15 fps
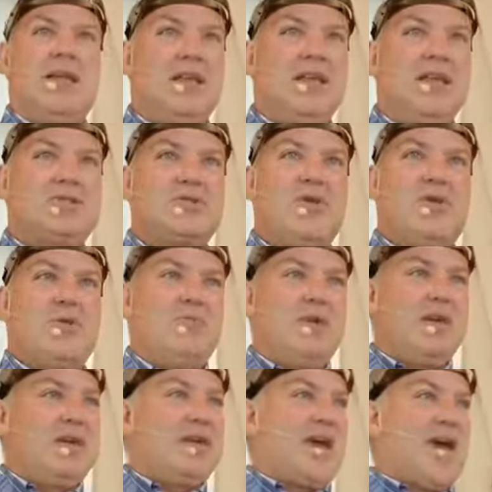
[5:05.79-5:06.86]
it's going to
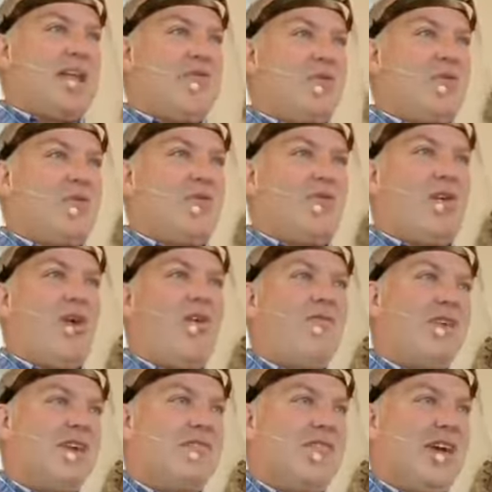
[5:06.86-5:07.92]
be kind of a
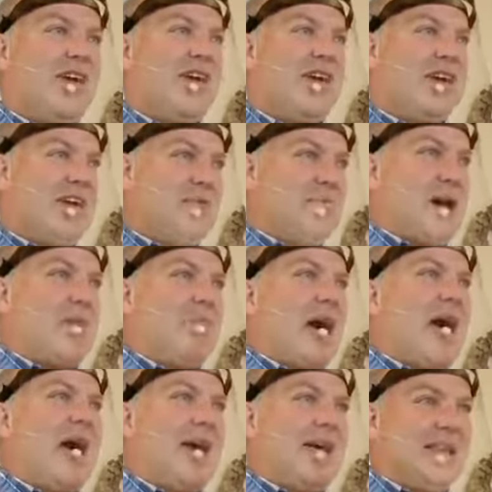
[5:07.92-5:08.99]
revolving thing in my
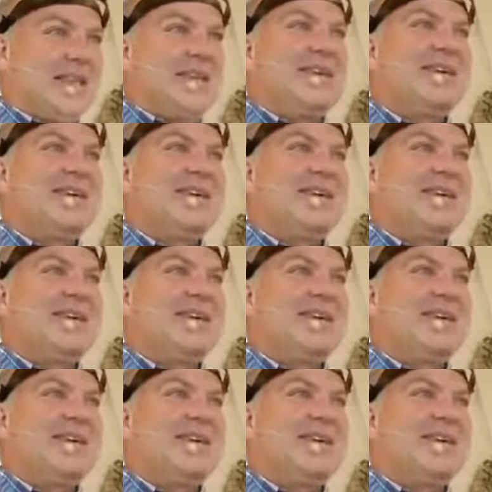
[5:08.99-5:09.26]
mind.